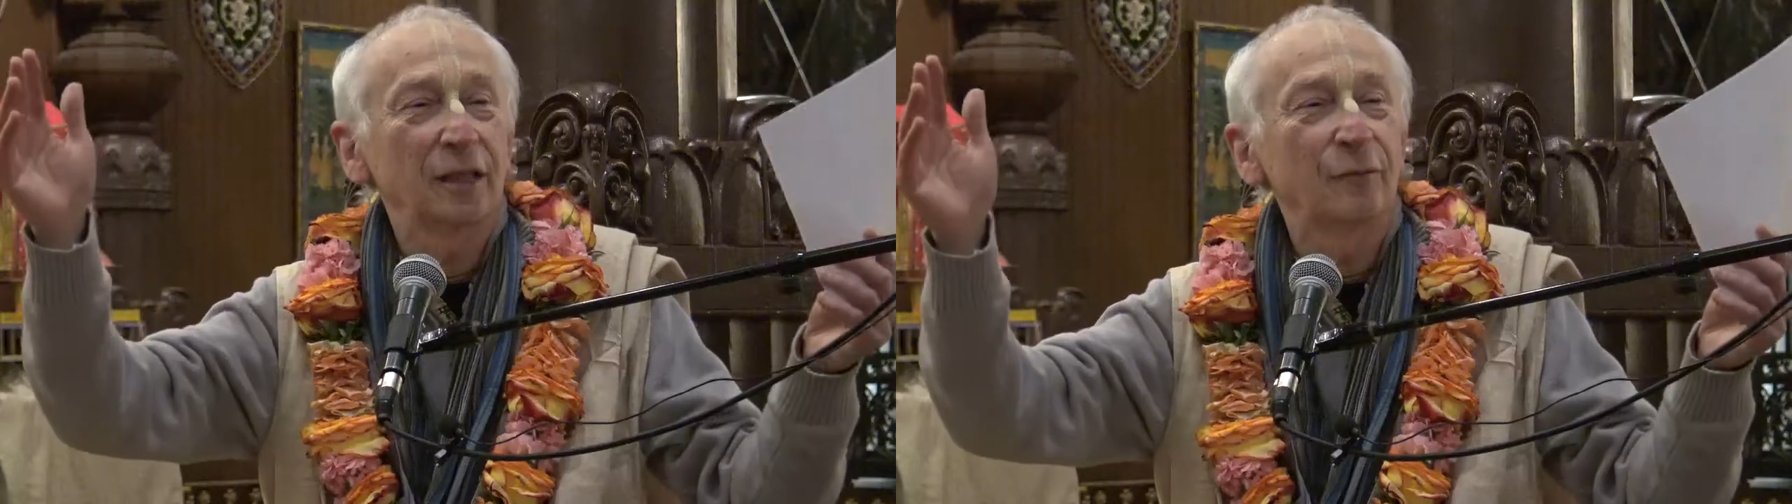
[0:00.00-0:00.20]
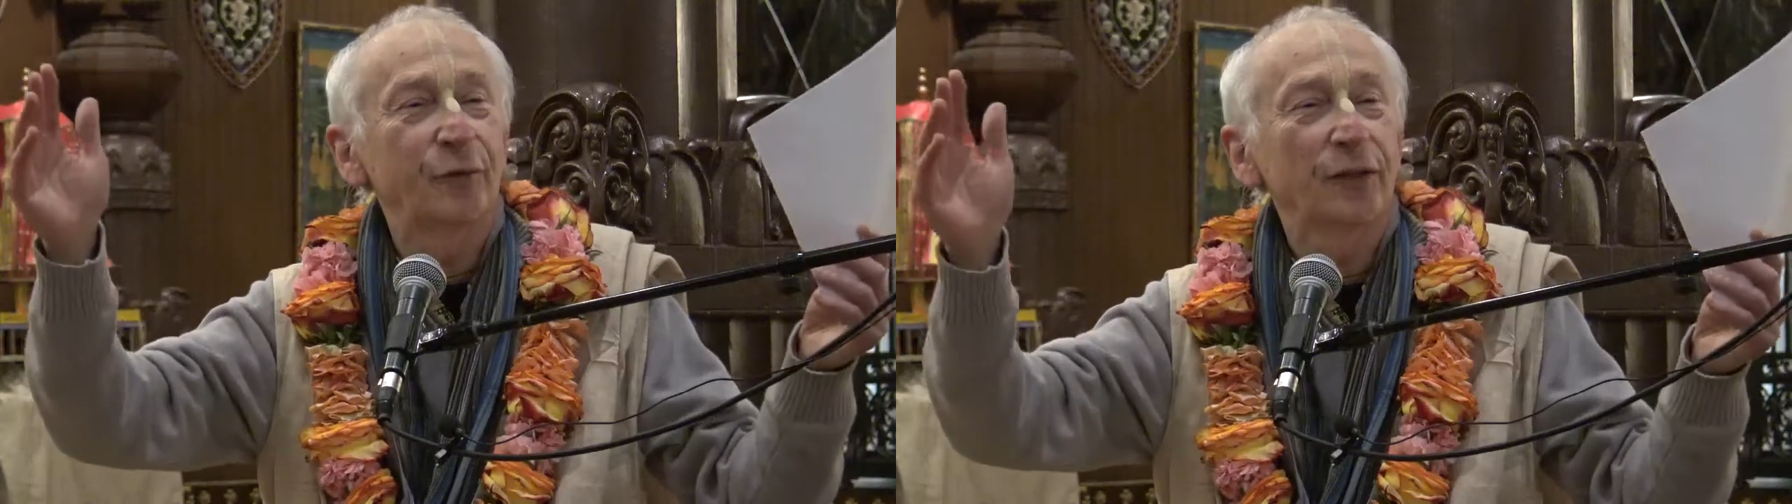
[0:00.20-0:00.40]

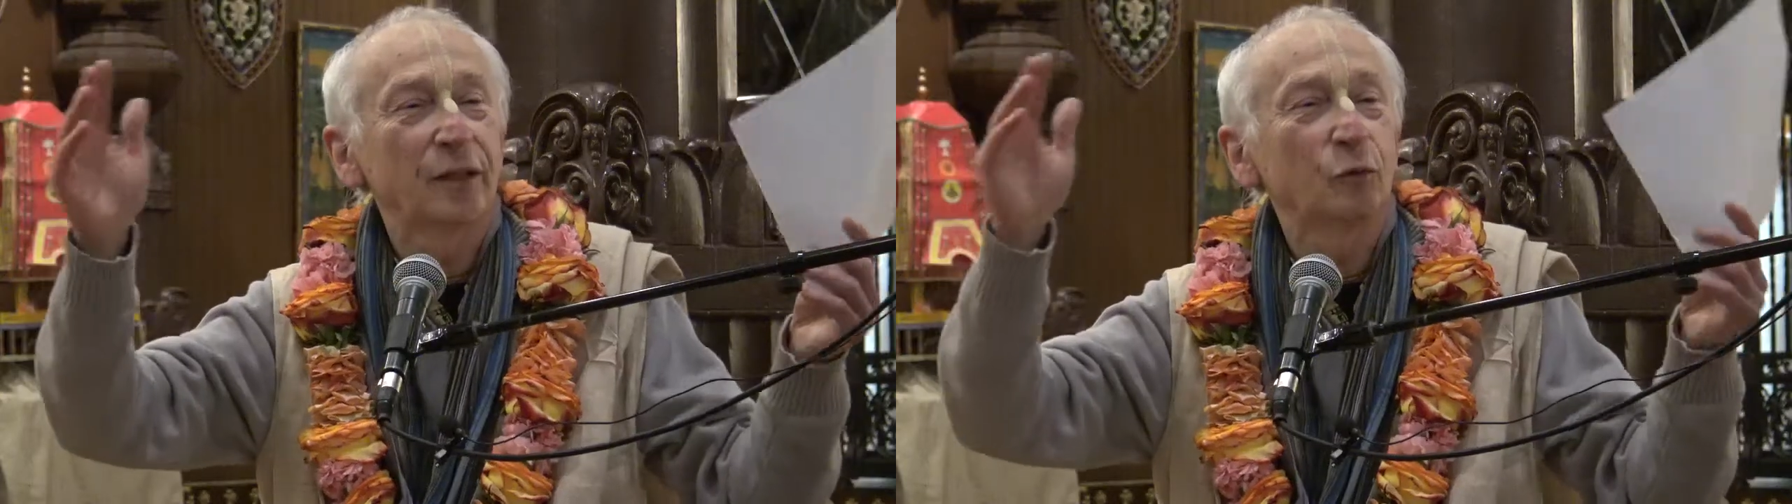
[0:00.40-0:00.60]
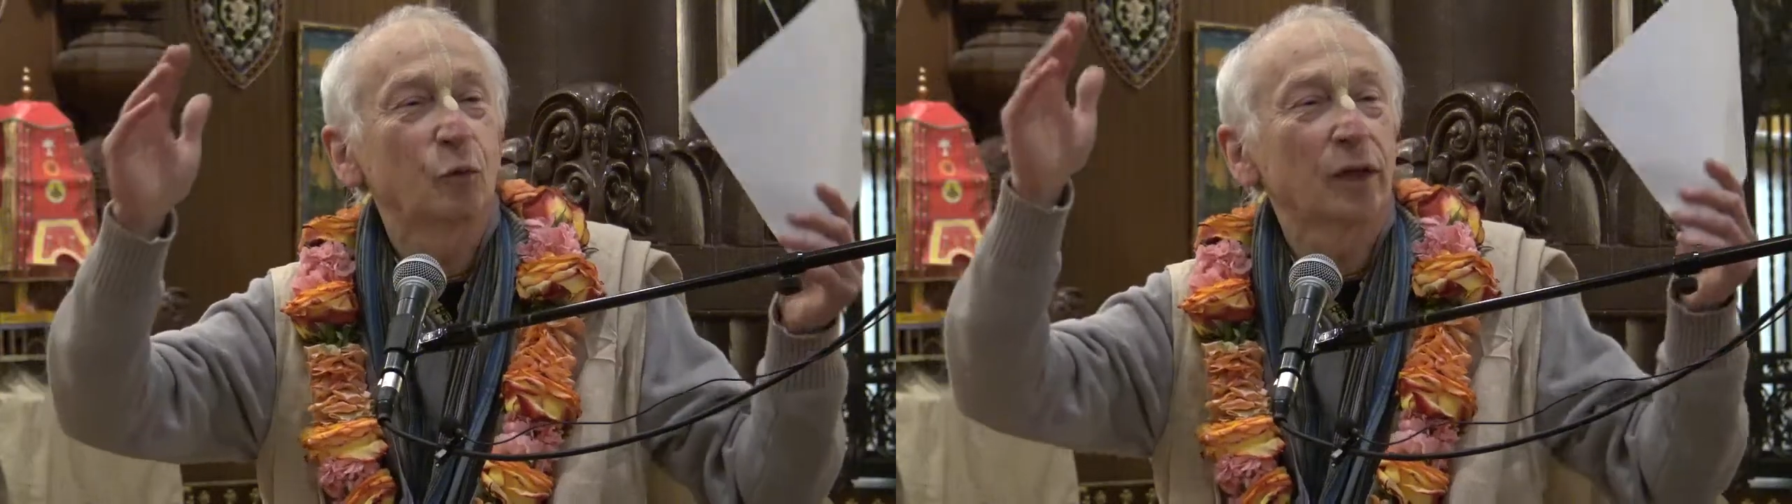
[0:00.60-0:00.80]

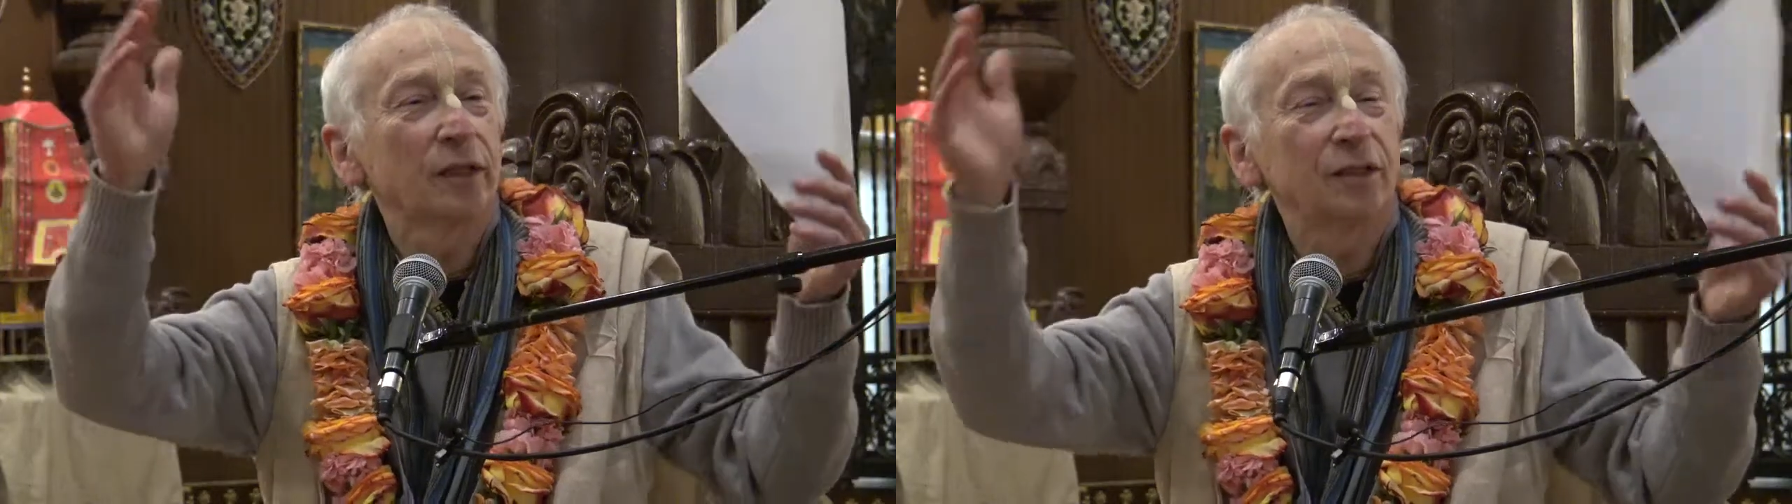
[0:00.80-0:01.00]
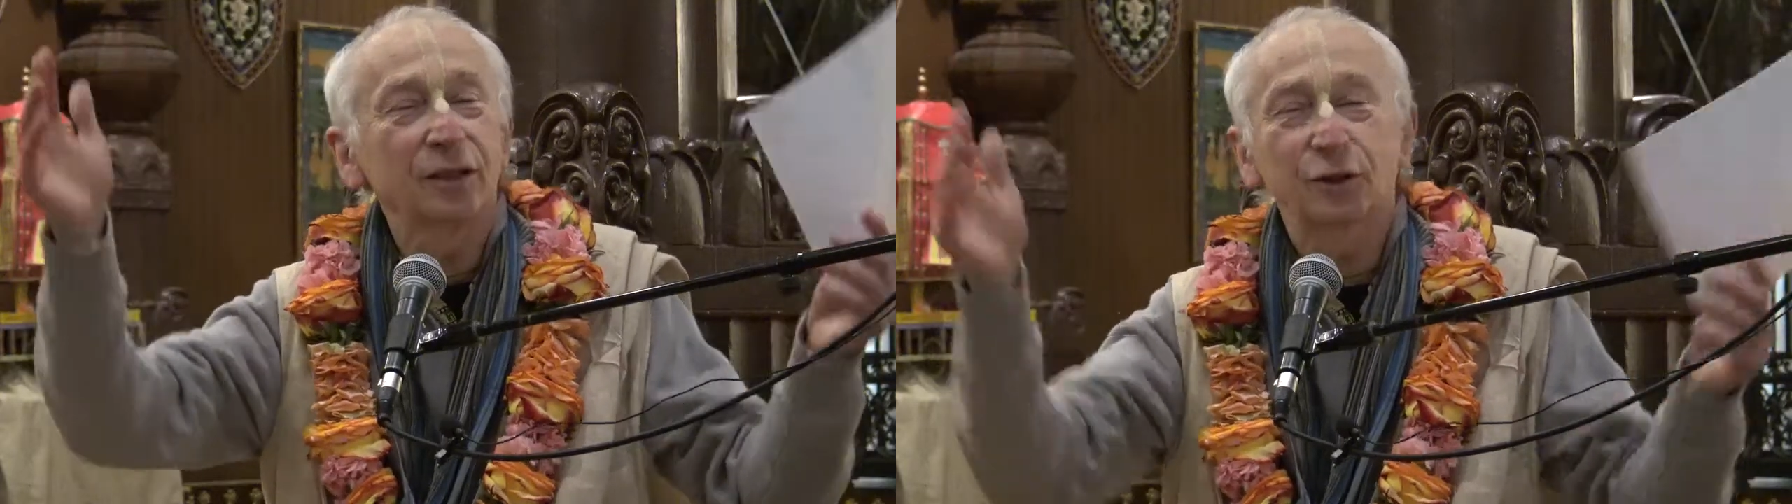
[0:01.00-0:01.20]
infinite, what
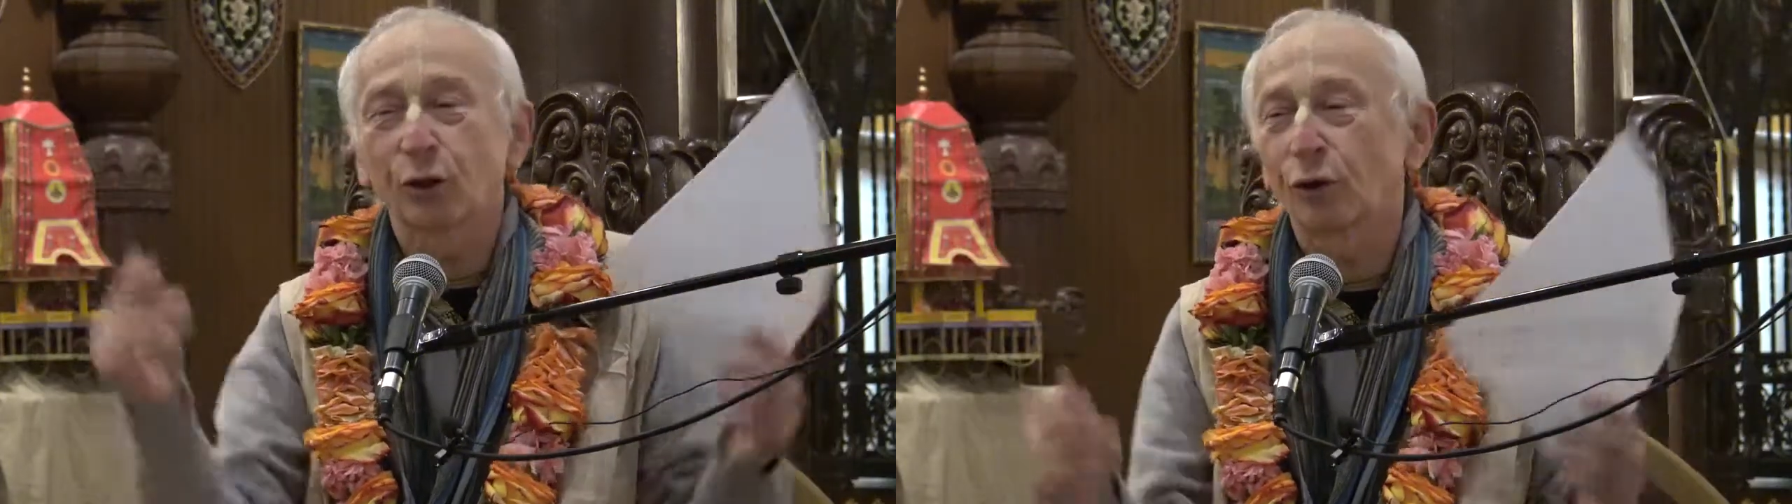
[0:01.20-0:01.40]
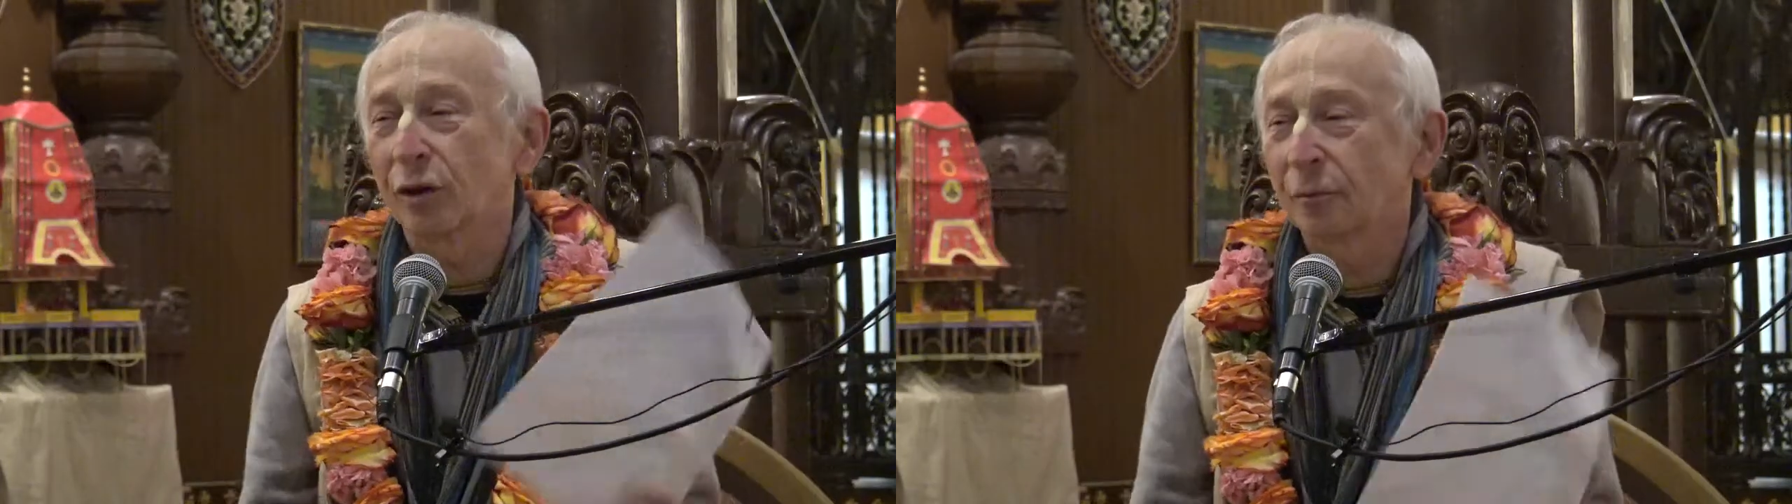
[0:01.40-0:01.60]
is
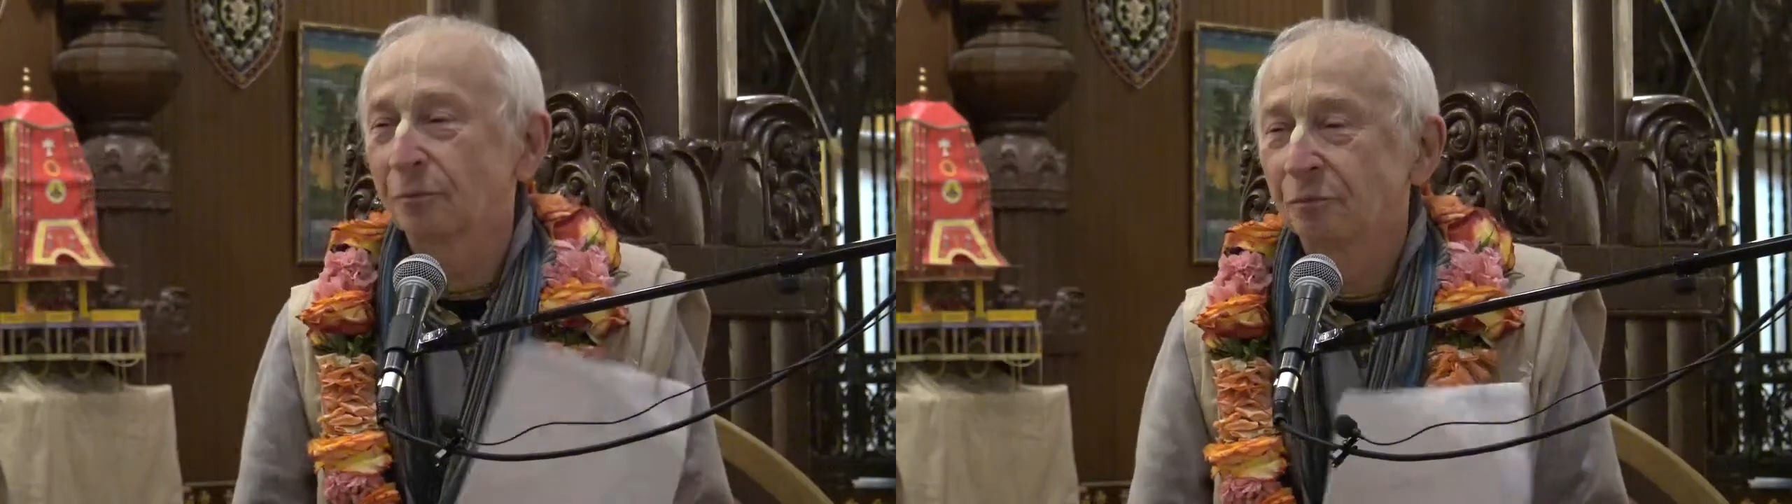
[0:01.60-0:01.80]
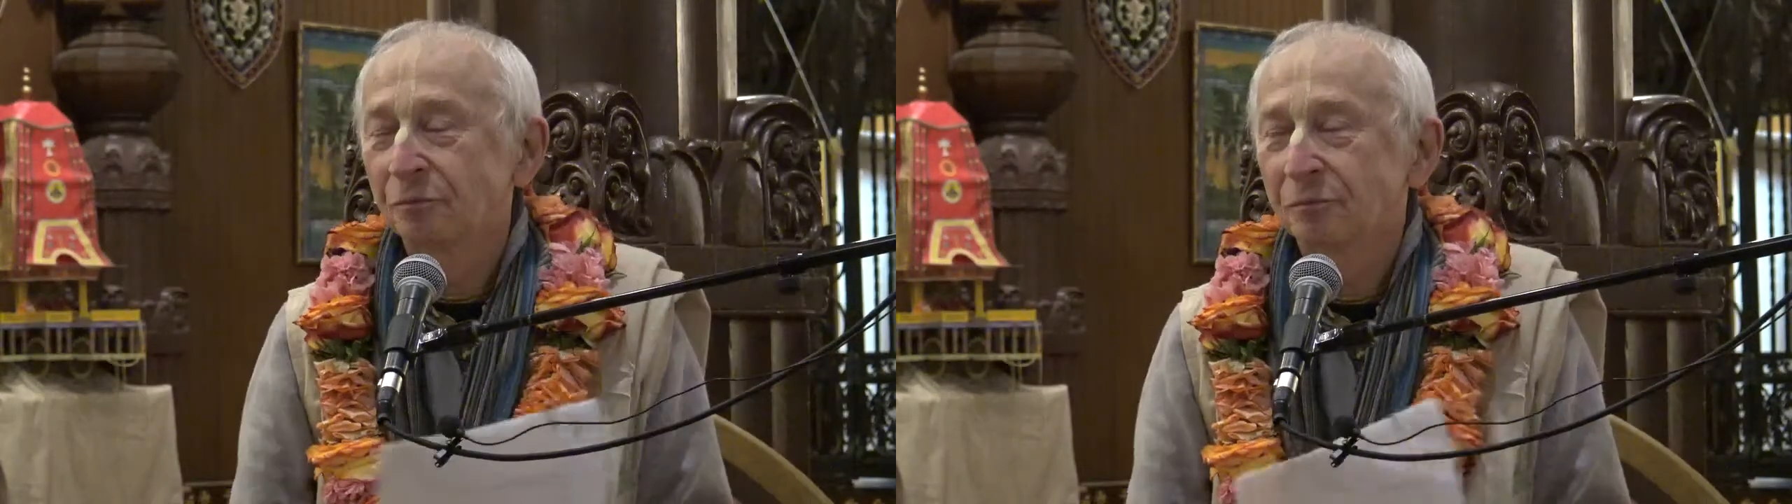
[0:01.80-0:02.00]
eternal.